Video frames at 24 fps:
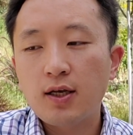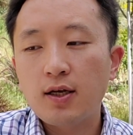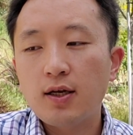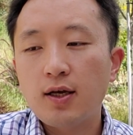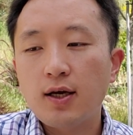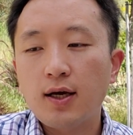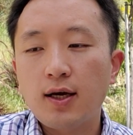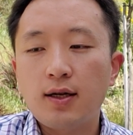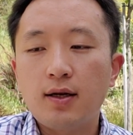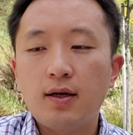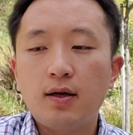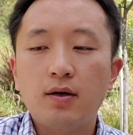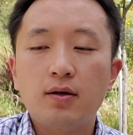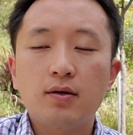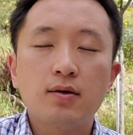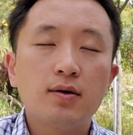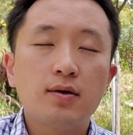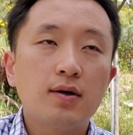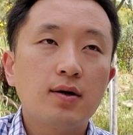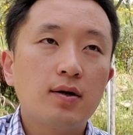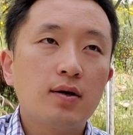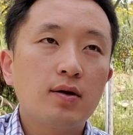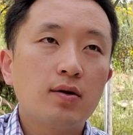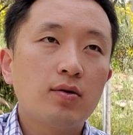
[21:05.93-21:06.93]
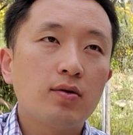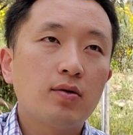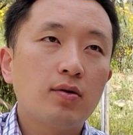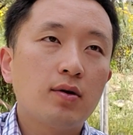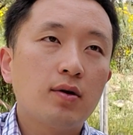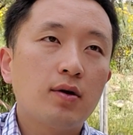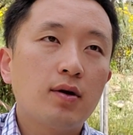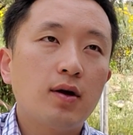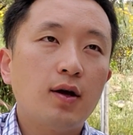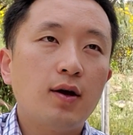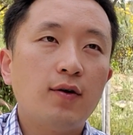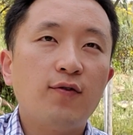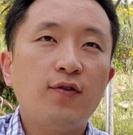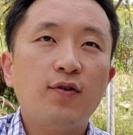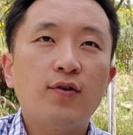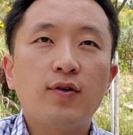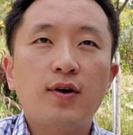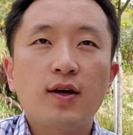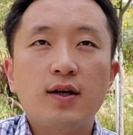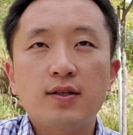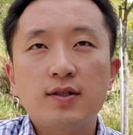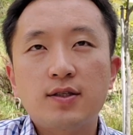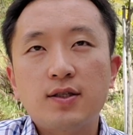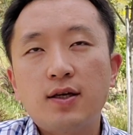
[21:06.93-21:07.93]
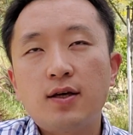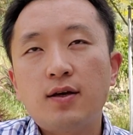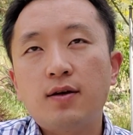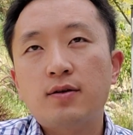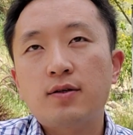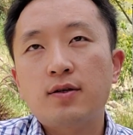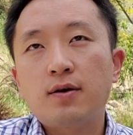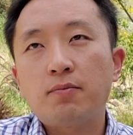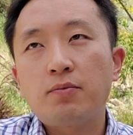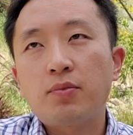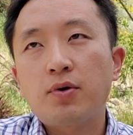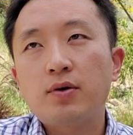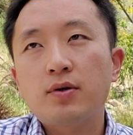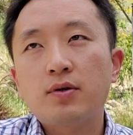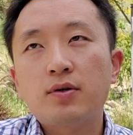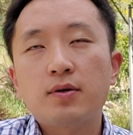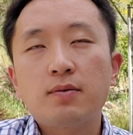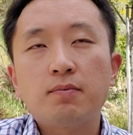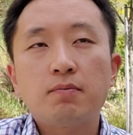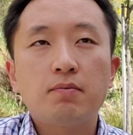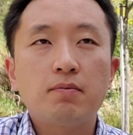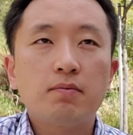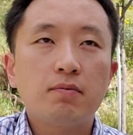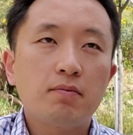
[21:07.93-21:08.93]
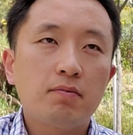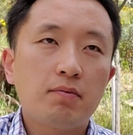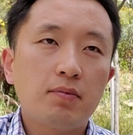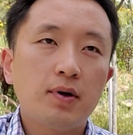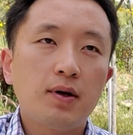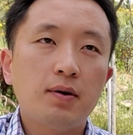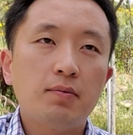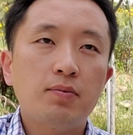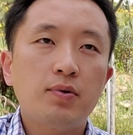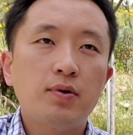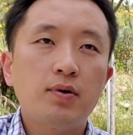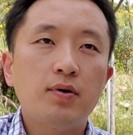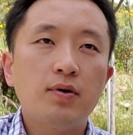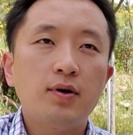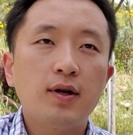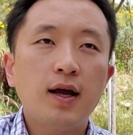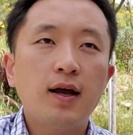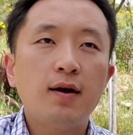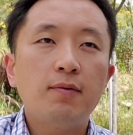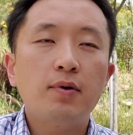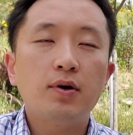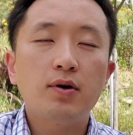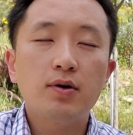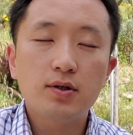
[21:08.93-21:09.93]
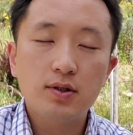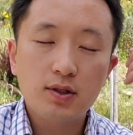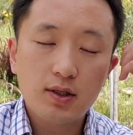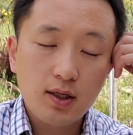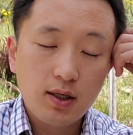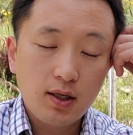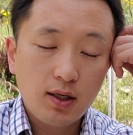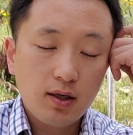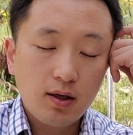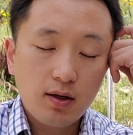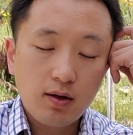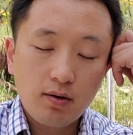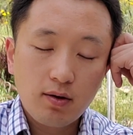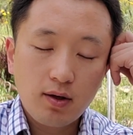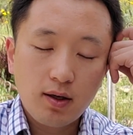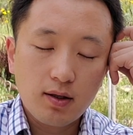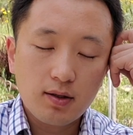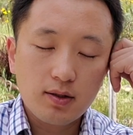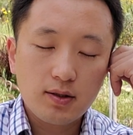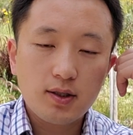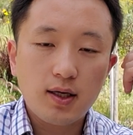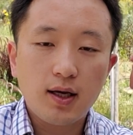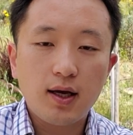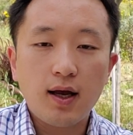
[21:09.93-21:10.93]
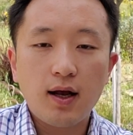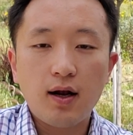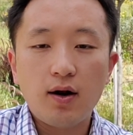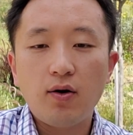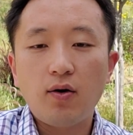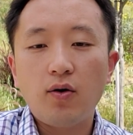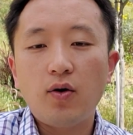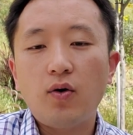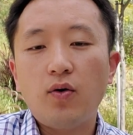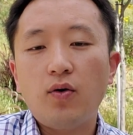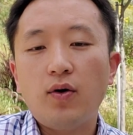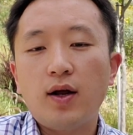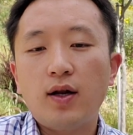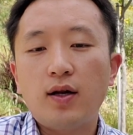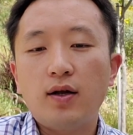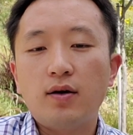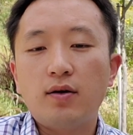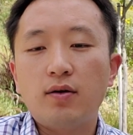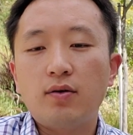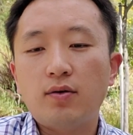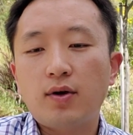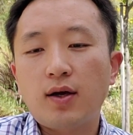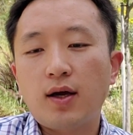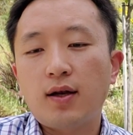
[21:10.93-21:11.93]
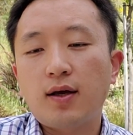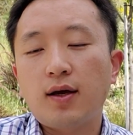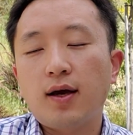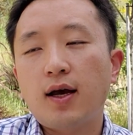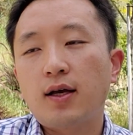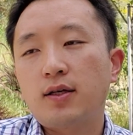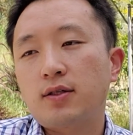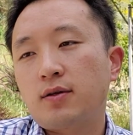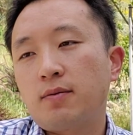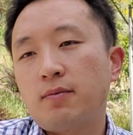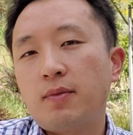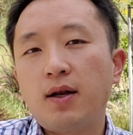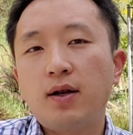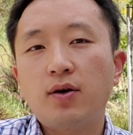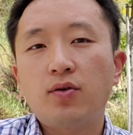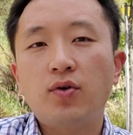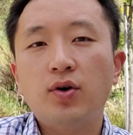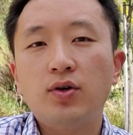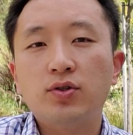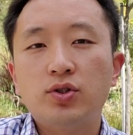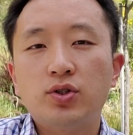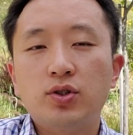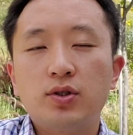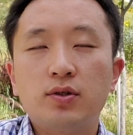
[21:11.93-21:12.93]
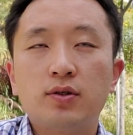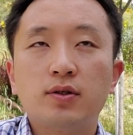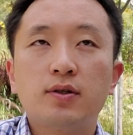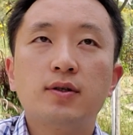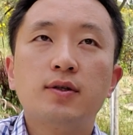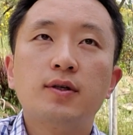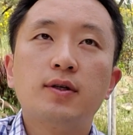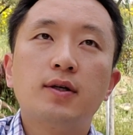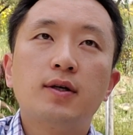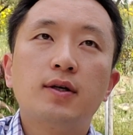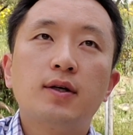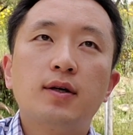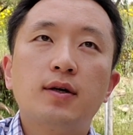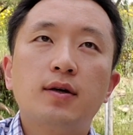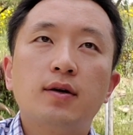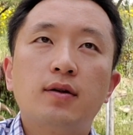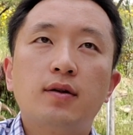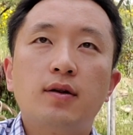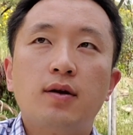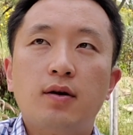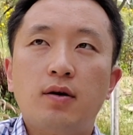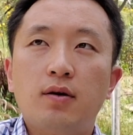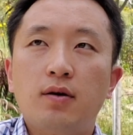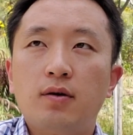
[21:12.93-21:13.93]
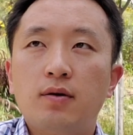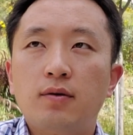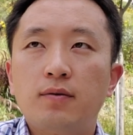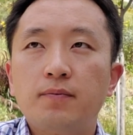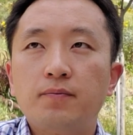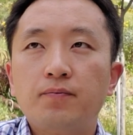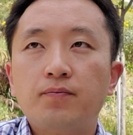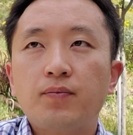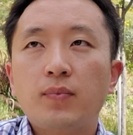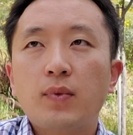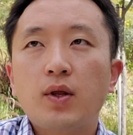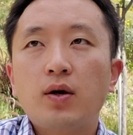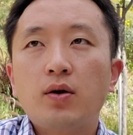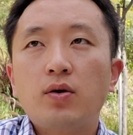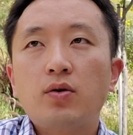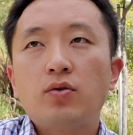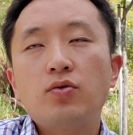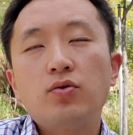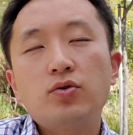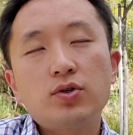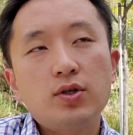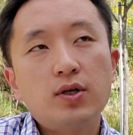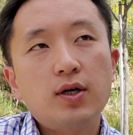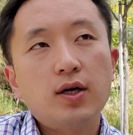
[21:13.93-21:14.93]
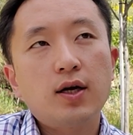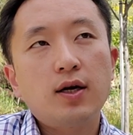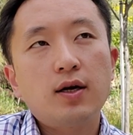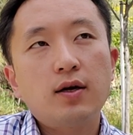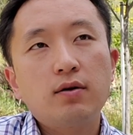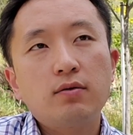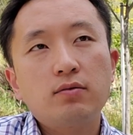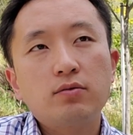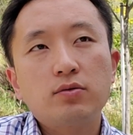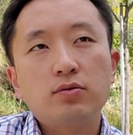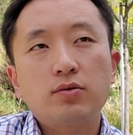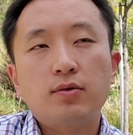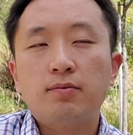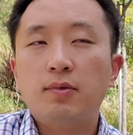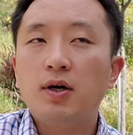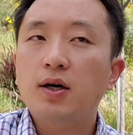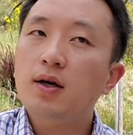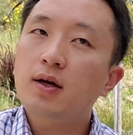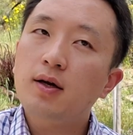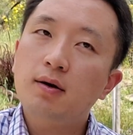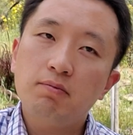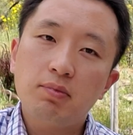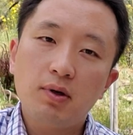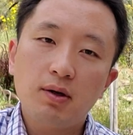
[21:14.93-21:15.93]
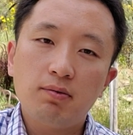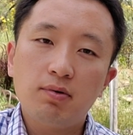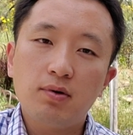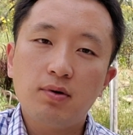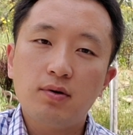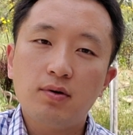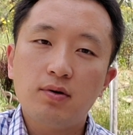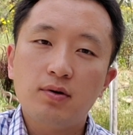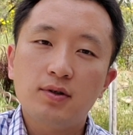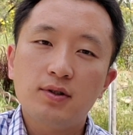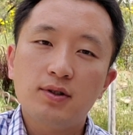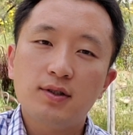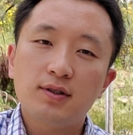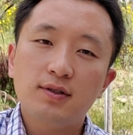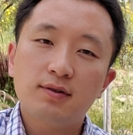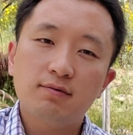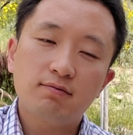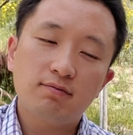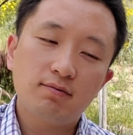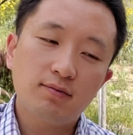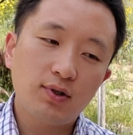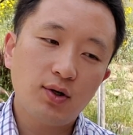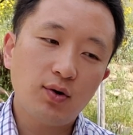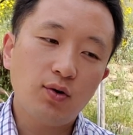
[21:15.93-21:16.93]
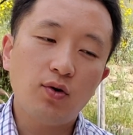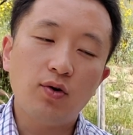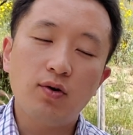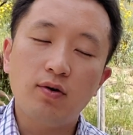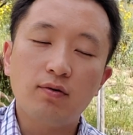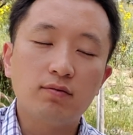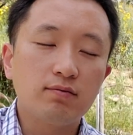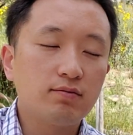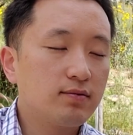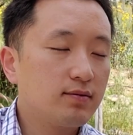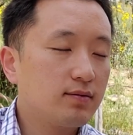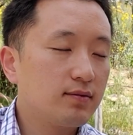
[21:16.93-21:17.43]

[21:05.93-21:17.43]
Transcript: it, and if you can see some people, neighbors, can say hello, and you can ask many questions. They're usually American people or